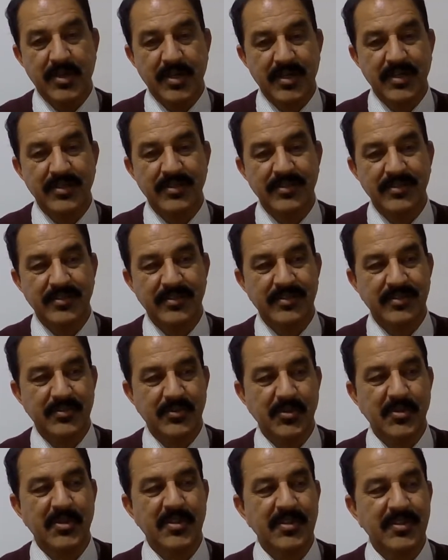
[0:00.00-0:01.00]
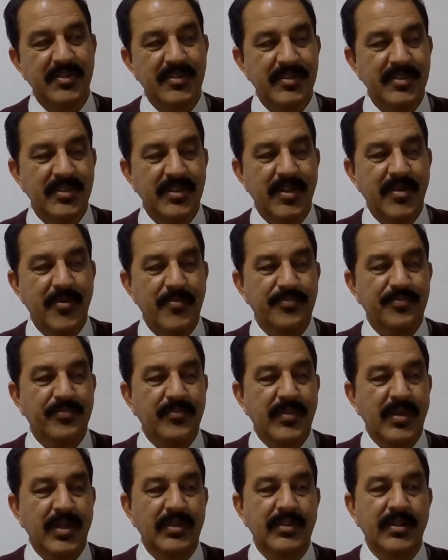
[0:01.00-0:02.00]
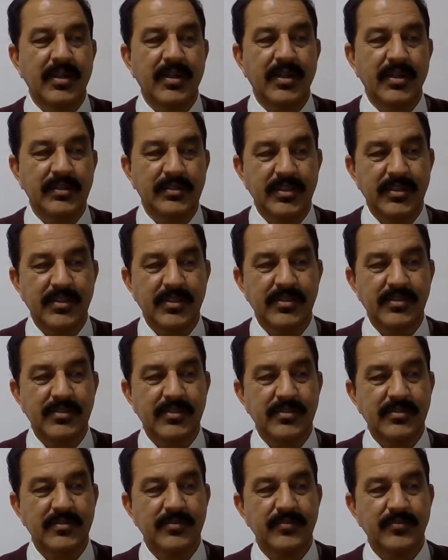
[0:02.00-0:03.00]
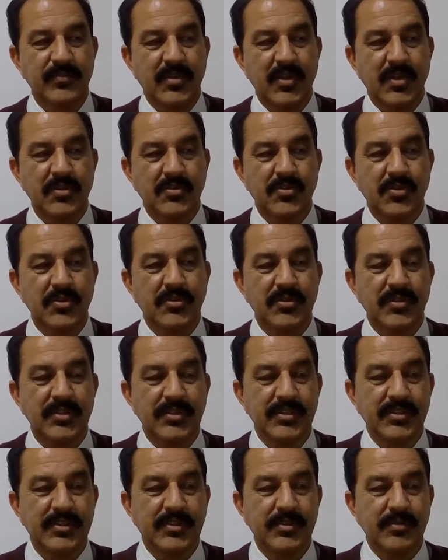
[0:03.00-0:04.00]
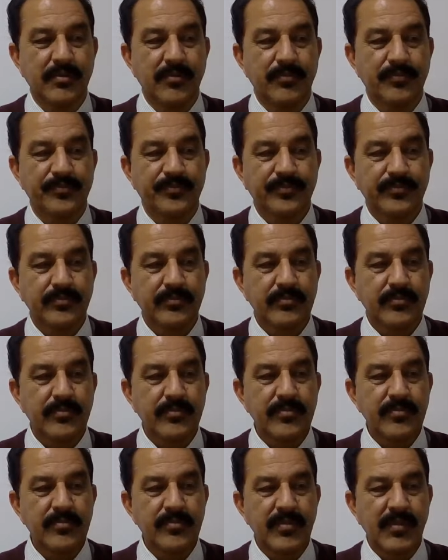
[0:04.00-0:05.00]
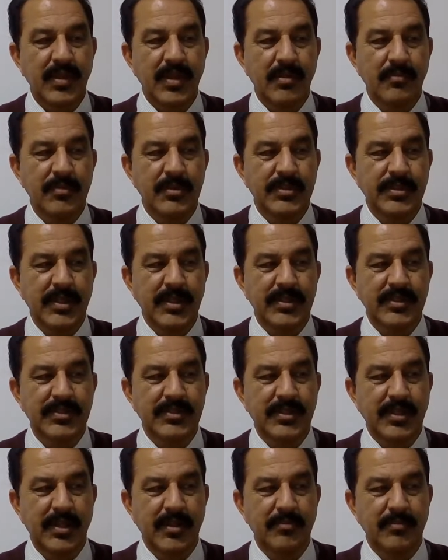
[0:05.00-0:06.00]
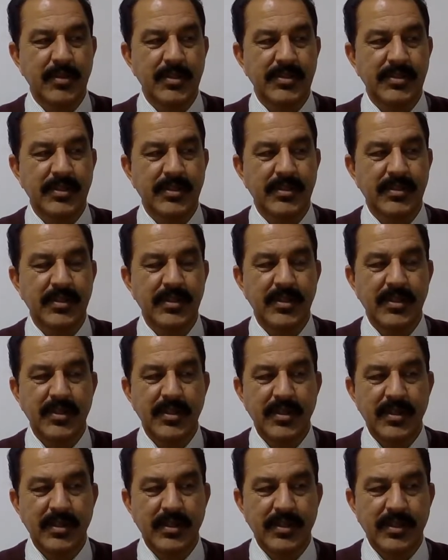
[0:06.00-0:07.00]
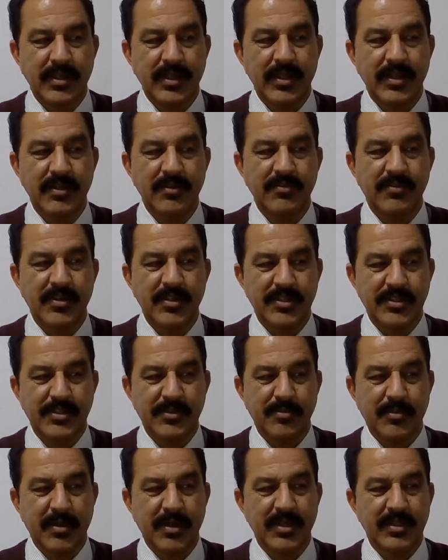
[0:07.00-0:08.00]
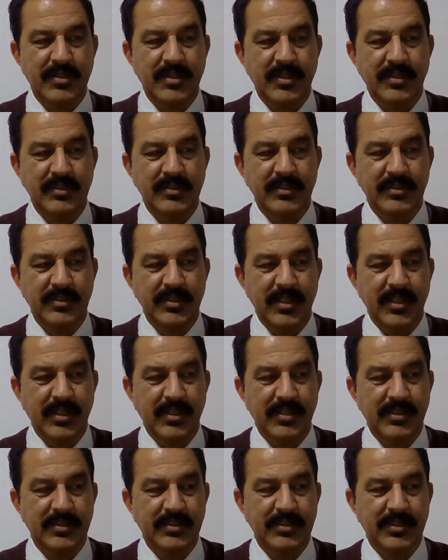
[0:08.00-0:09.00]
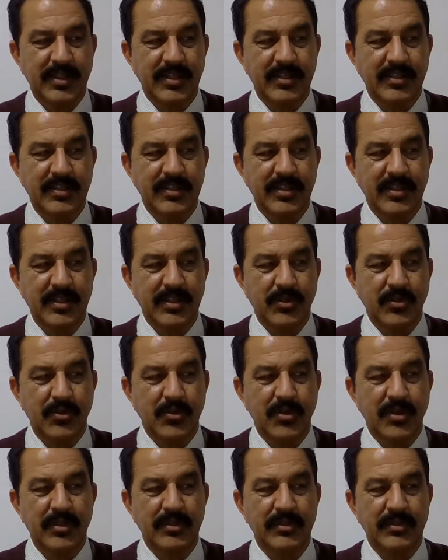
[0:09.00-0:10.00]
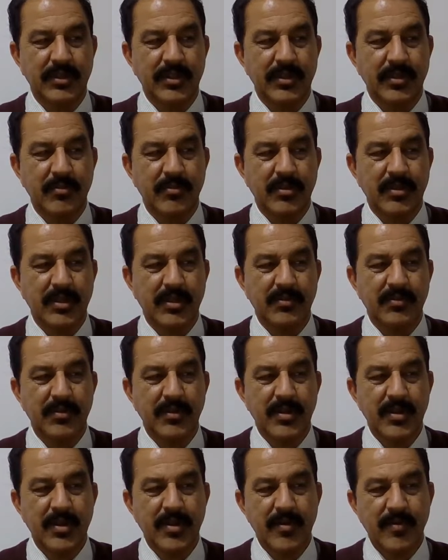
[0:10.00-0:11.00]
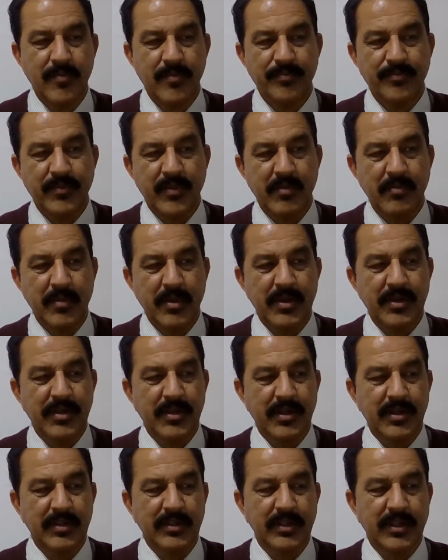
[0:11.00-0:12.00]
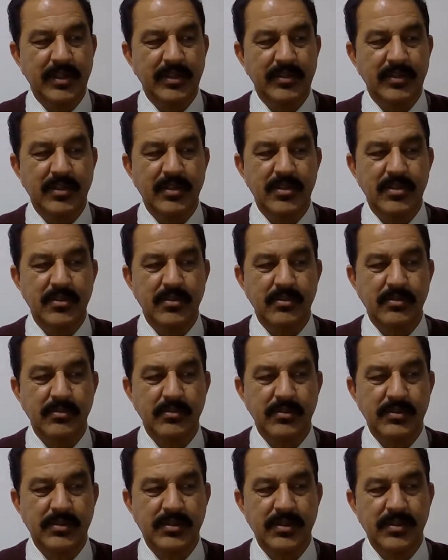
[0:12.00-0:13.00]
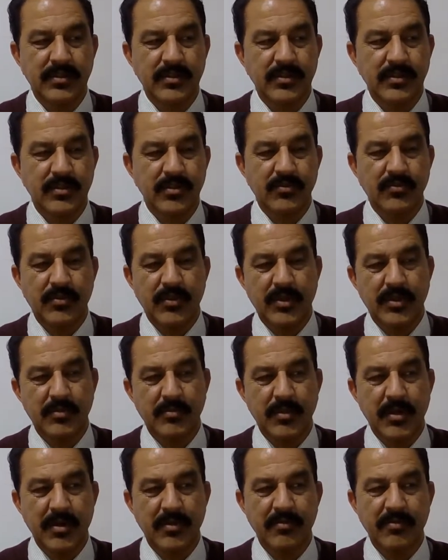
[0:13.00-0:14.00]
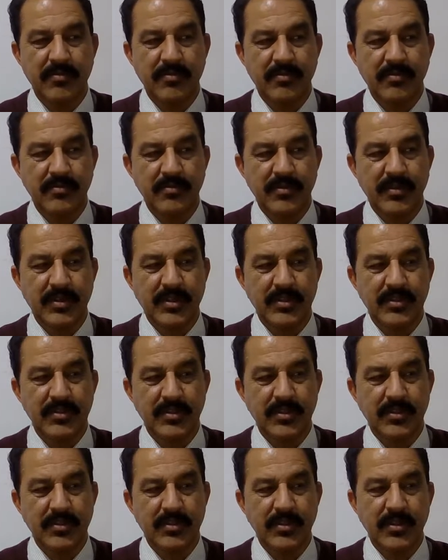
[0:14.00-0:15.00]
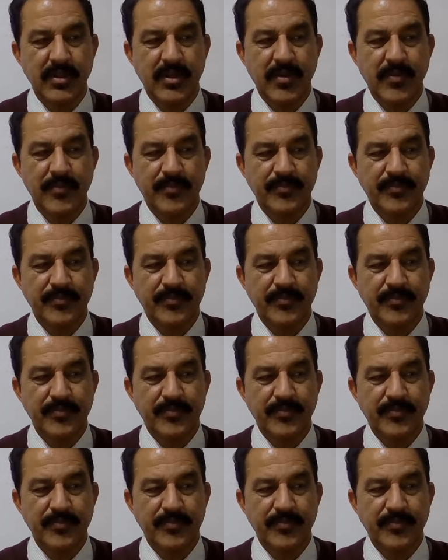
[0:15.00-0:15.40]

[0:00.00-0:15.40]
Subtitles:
body. Sorry. The other constituents besides the basic clay, feldspar, and the silica sand, including the number of minerals that are used for modification